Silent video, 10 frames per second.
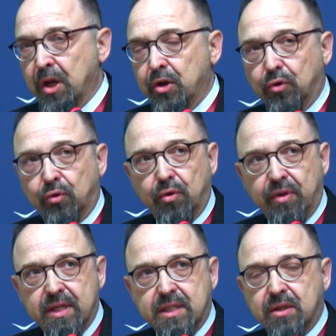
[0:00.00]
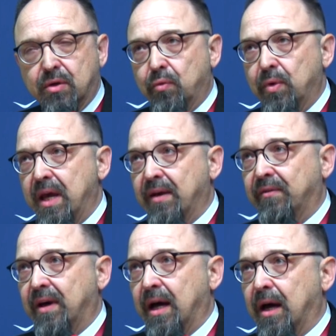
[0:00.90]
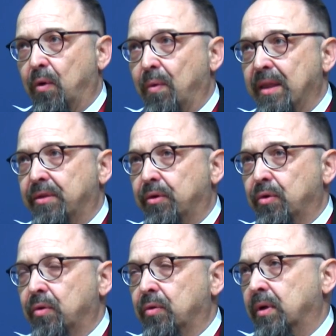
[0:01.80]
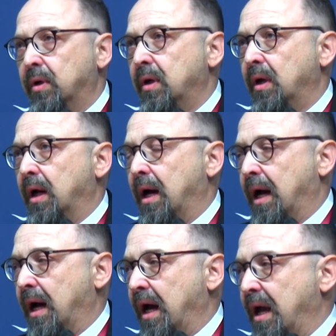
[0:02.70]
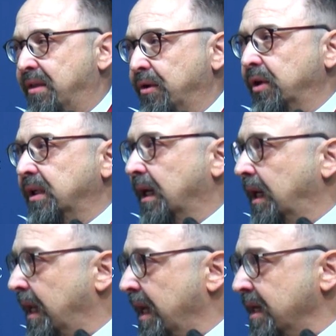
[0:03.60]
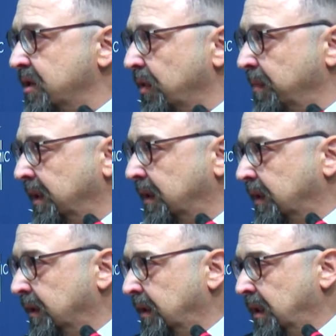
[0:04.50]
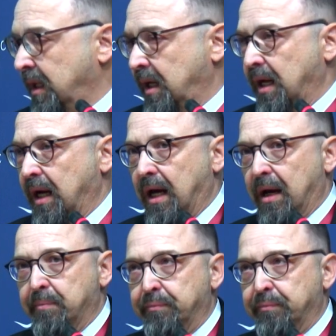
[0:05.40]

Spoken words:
To do this, we have went through a theoretical instrument that